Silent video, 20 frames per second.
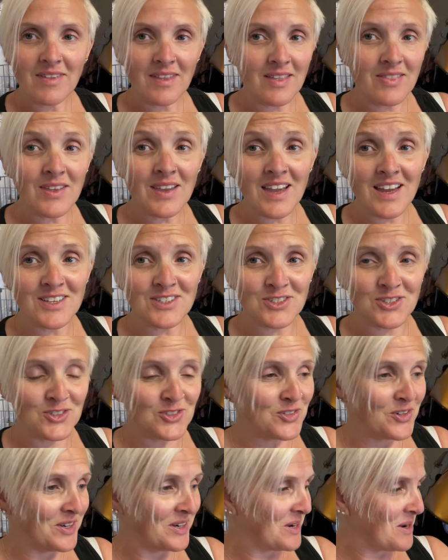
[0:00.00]
The cat's just
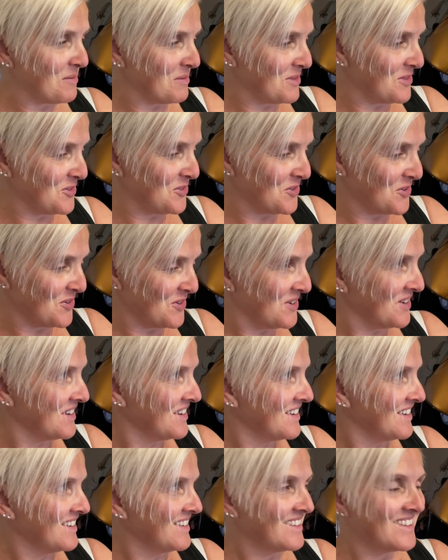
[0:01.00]
trying to come in the door.
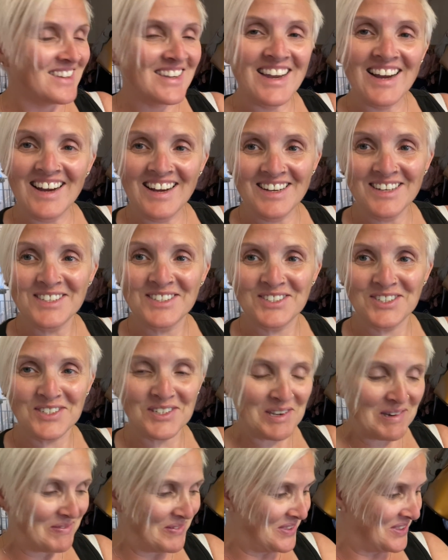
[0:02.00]
Cat has just
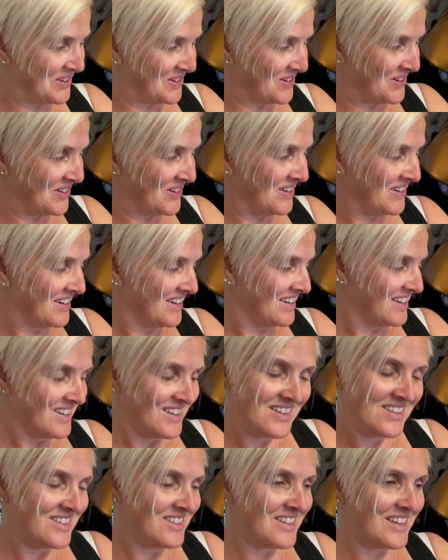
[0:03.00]
come in the door.
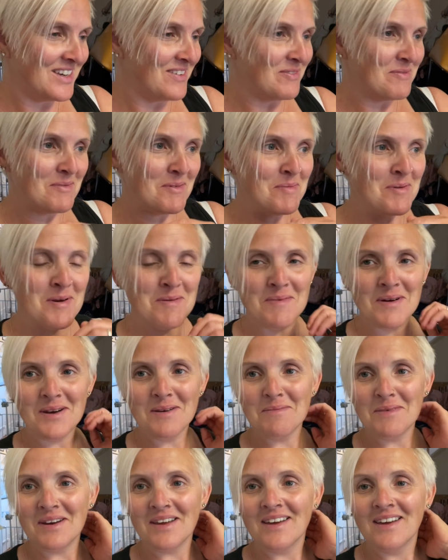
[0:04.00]
Just leave him, we'll put him out in a
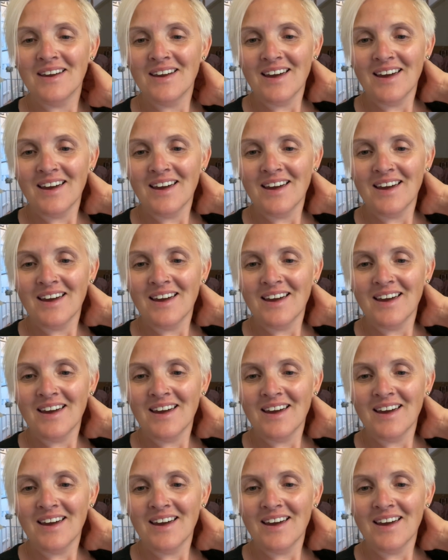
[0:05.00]
minute.